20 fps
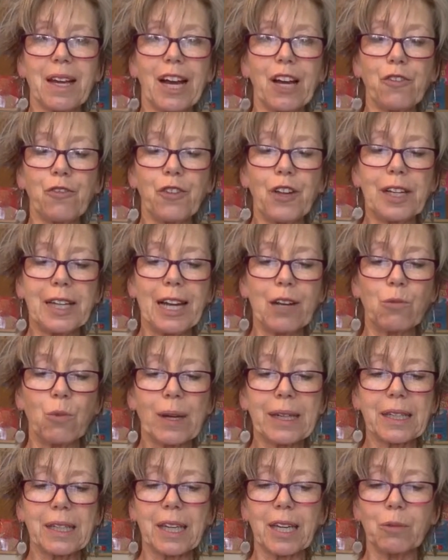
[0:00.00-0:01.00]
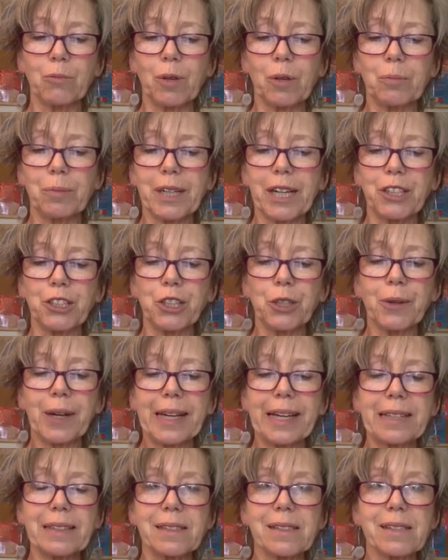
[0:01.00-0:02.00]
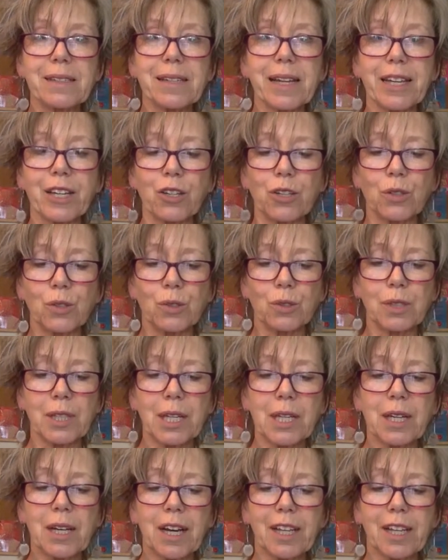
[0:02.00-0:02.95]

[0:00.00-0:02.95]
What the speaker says: I felt like whacking him one, but I knew I had to stay cool,